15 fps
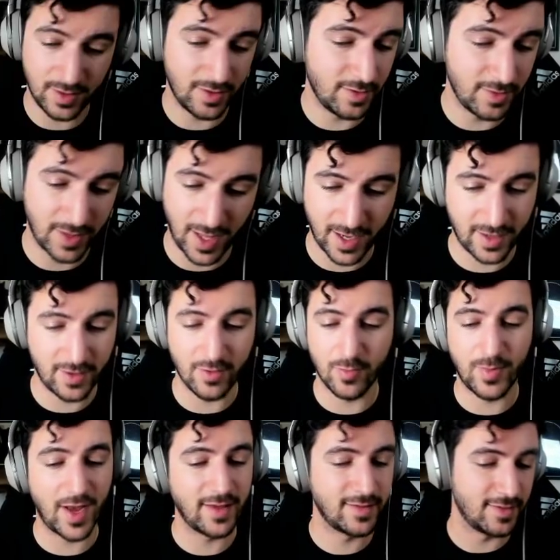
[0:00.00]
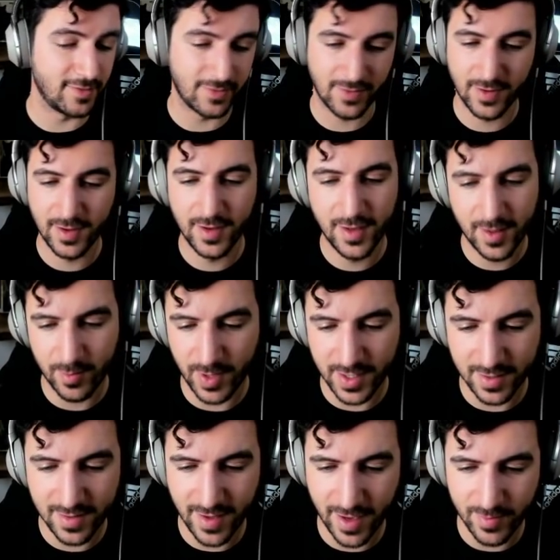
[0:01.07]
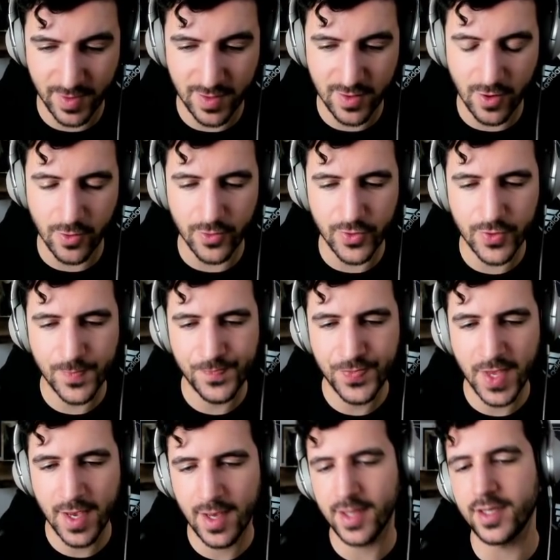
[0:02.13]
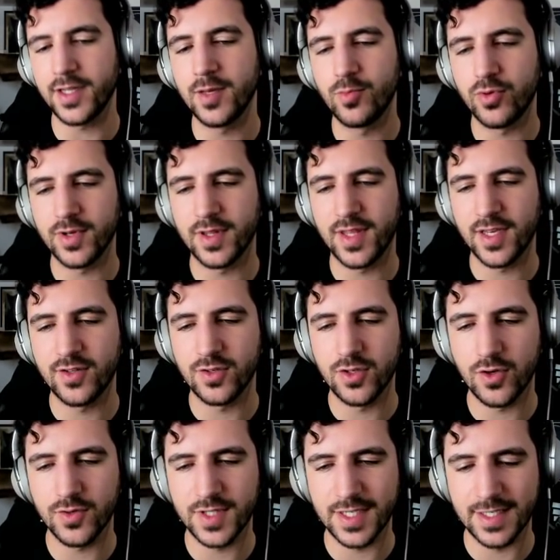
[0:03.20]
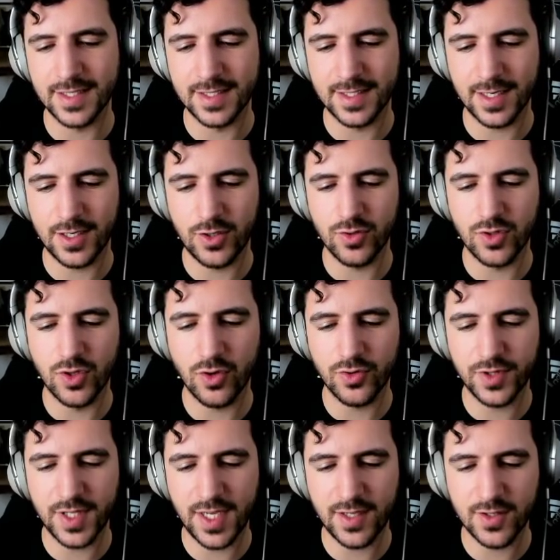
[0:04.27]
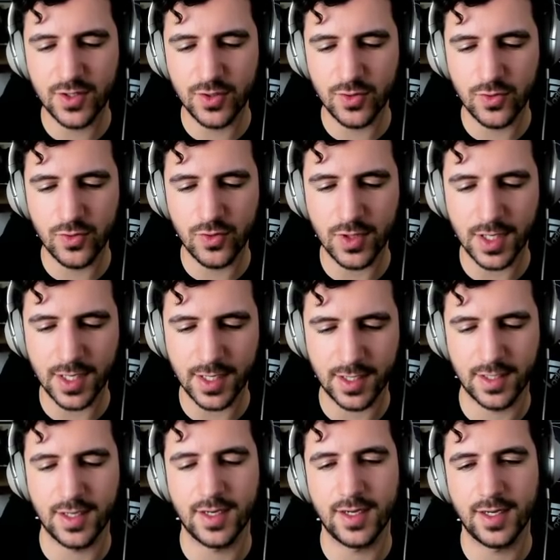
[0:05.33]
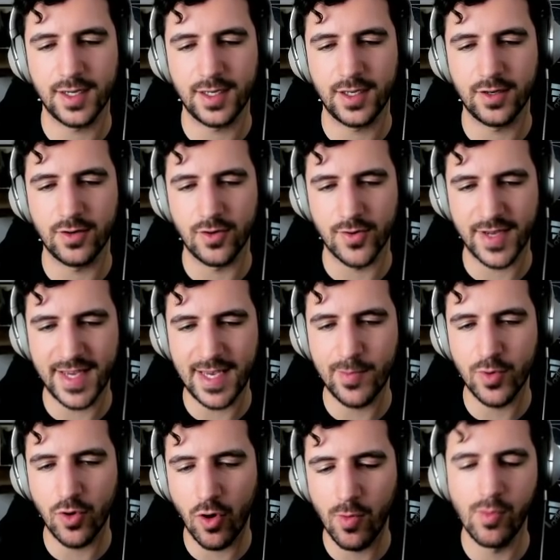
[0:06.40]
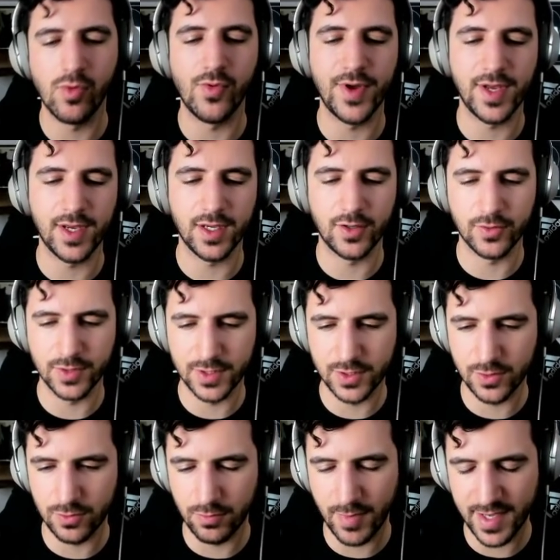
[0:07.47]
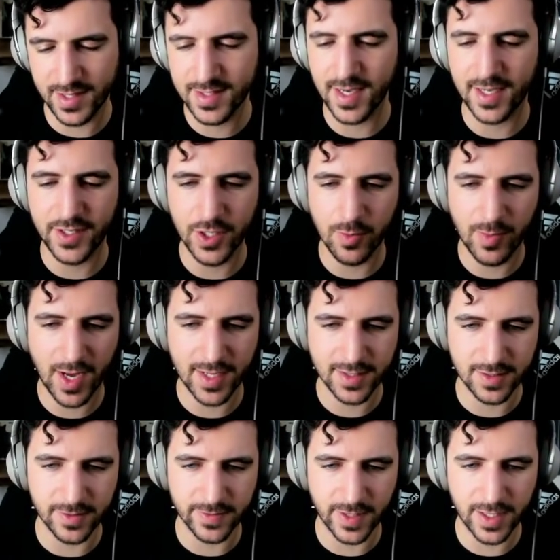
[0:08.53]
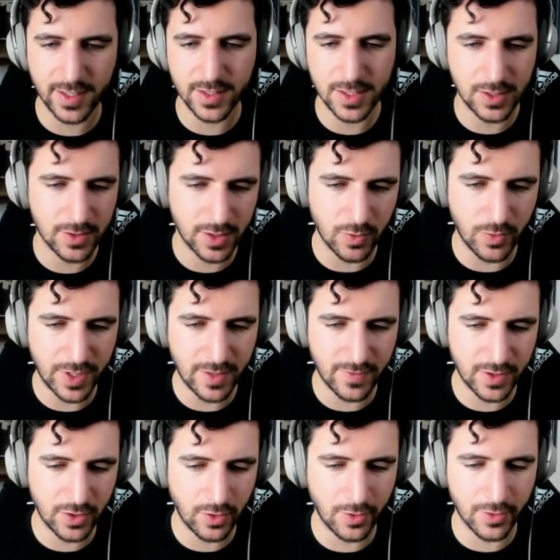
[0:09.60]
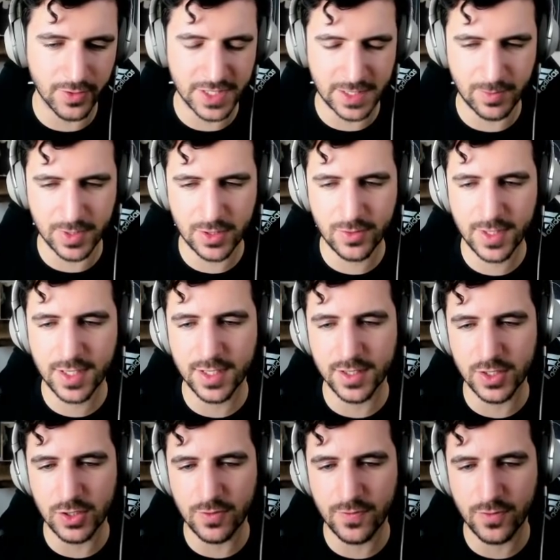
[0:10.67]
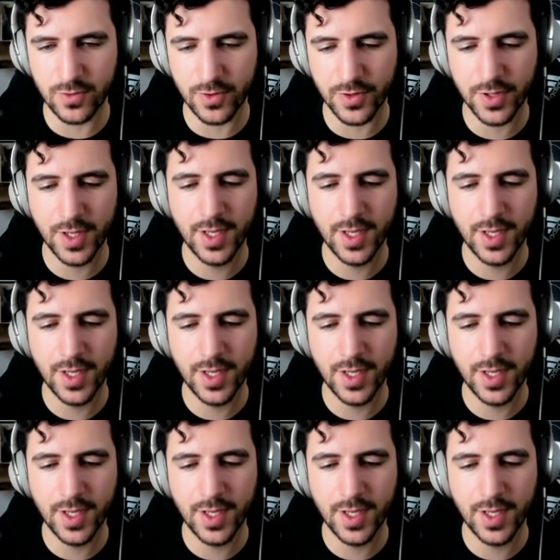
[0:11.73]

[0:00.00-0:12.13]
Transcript: like your passive by the time this goes. Another important thing to note is you don't need to keep comboing in order to maintain your passive, right? So you can weave in autos in between and so forth,